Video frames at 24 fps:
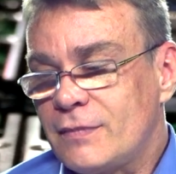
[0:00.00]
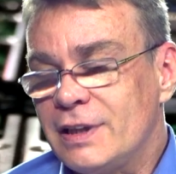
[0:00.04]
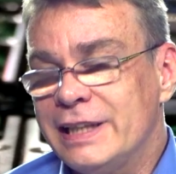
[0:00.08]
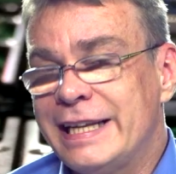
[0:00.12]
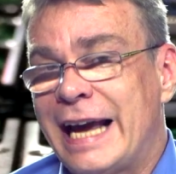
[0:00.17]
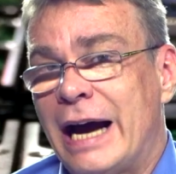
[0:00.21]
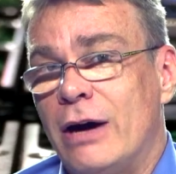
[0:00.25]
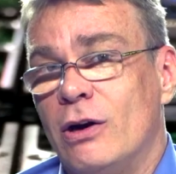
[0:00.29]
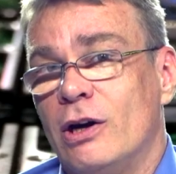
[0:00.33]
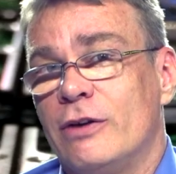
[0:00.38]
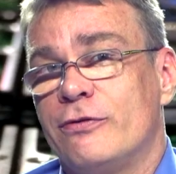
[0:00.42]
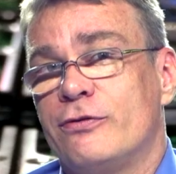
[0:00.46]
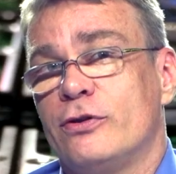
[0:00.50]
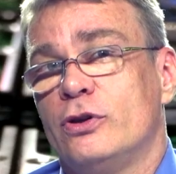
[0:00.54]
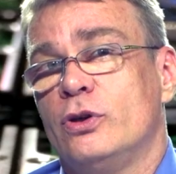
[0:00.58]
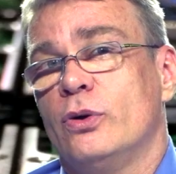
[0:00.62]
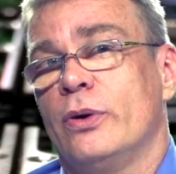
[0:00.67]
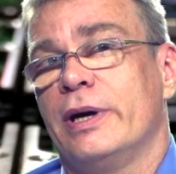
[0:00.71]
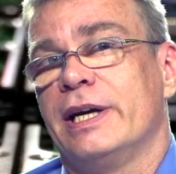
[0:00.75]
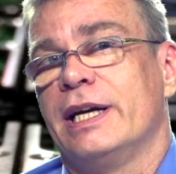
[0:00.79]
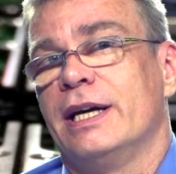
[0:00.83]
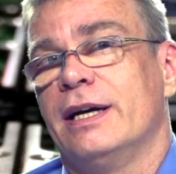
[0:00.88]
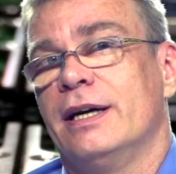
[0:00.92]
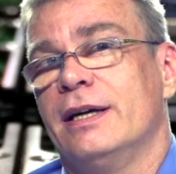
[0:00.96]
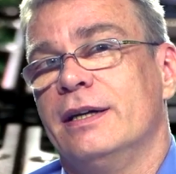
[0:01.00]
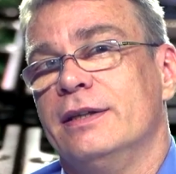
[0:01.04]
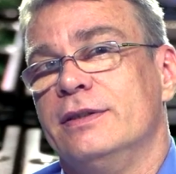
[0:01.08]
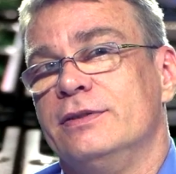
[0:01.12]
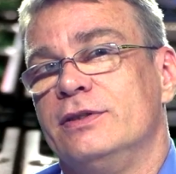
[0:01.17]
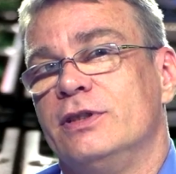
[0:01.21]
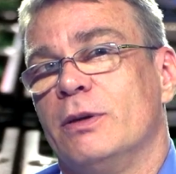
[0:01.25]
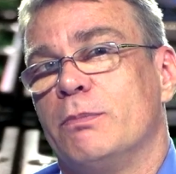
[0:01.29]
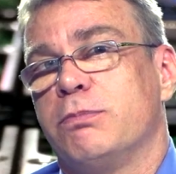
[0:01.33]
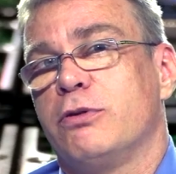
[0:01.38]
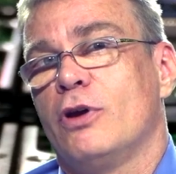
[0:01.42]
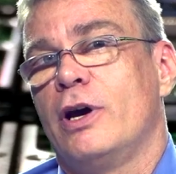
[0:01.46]
Now, if you're doing a
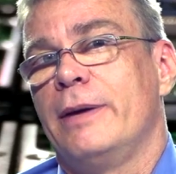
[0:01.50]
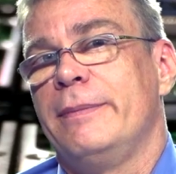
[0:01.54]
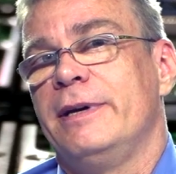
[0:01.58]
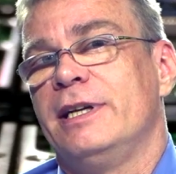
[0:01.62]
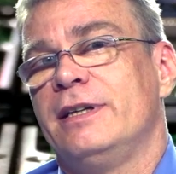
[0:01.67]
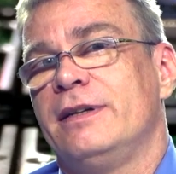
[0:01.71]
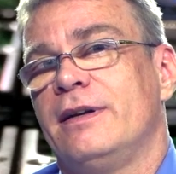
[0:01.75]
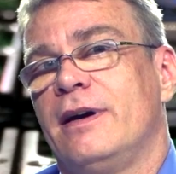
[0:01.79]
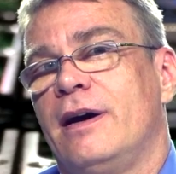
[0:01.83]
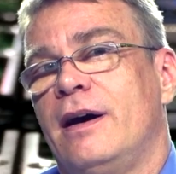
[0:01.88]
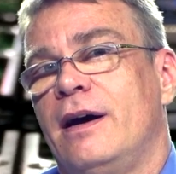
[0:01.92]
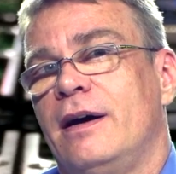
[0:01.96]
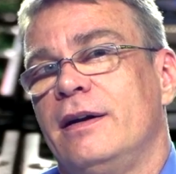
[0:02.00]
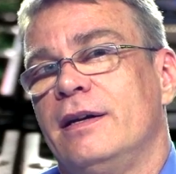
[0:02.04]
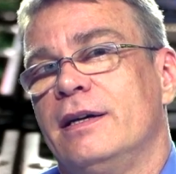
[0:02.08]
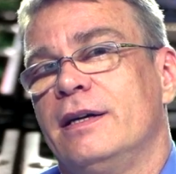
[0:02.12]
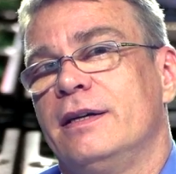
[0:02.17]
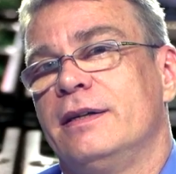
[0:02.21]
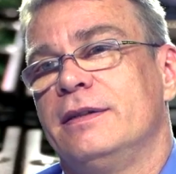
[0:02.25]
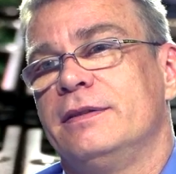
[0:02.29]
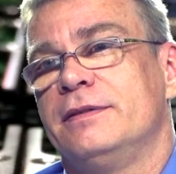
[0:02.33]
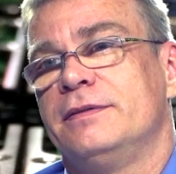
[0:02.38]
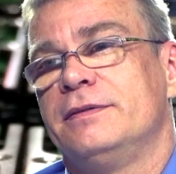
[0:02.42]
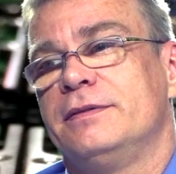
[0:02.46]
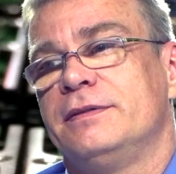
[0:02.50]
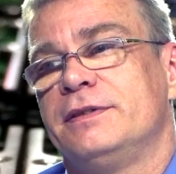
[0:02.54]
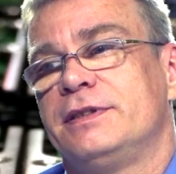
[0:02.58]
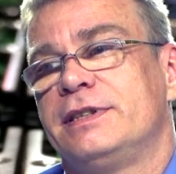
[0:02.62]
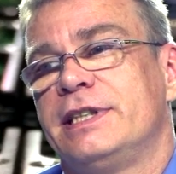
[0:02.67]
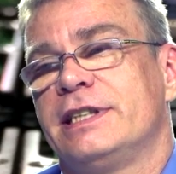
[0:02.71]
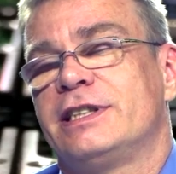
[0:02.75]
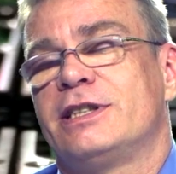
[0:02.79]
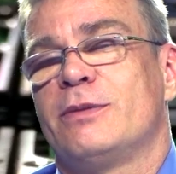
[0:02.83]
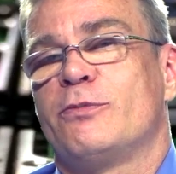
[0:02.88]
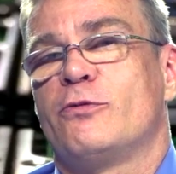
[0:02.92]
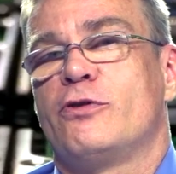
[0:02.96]
deployment on a
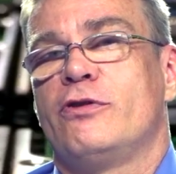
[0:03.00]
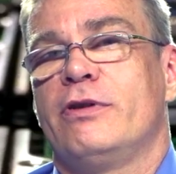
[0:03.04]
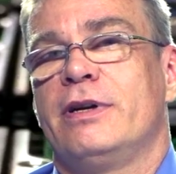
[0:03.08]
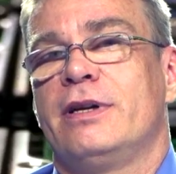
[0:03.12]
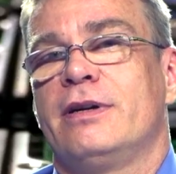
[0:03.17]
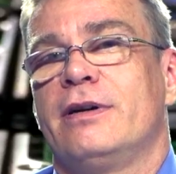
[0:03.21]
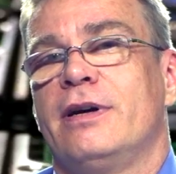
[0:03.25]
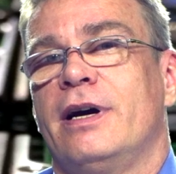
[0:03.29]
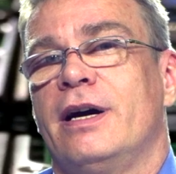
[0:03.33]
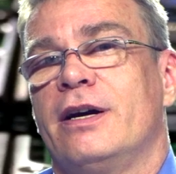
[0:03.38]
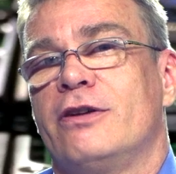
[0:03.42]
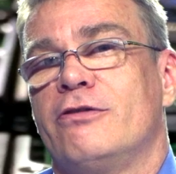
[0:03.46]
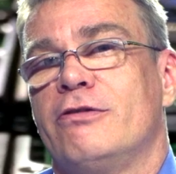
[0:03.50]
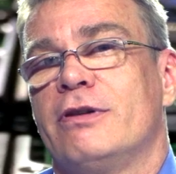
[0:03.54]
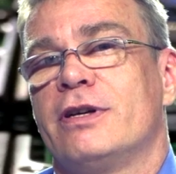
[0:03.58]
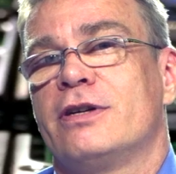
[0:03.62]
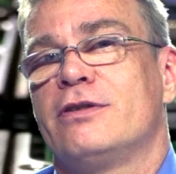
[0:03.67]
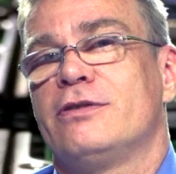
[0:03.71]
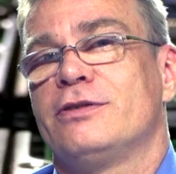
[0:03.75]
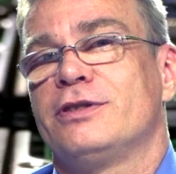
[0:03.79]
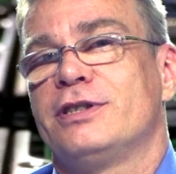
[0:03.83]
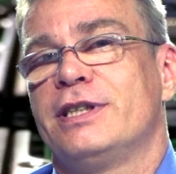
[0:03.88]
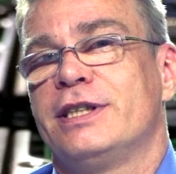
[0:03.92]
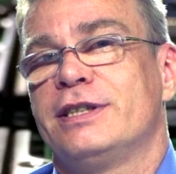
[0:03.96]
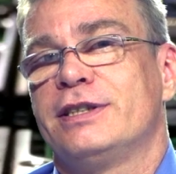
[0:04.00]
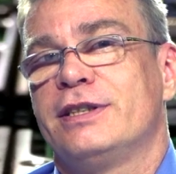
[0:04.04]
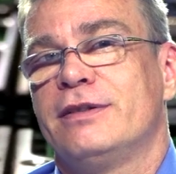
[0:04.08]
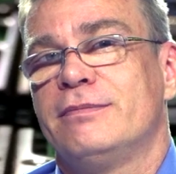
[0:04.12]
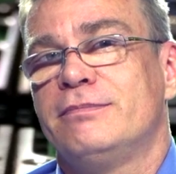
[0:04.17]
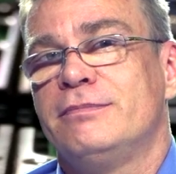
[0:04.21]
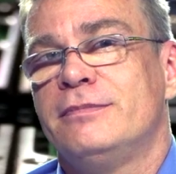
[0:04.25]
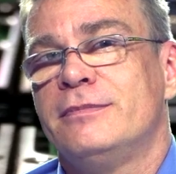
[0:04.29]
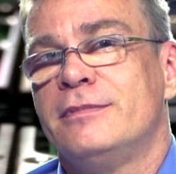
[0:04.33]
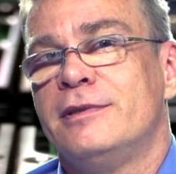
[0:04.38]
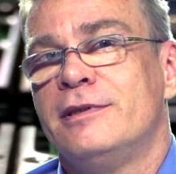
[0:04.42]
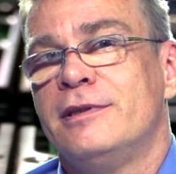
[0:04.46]
critical
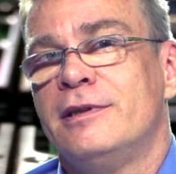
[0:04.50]
system,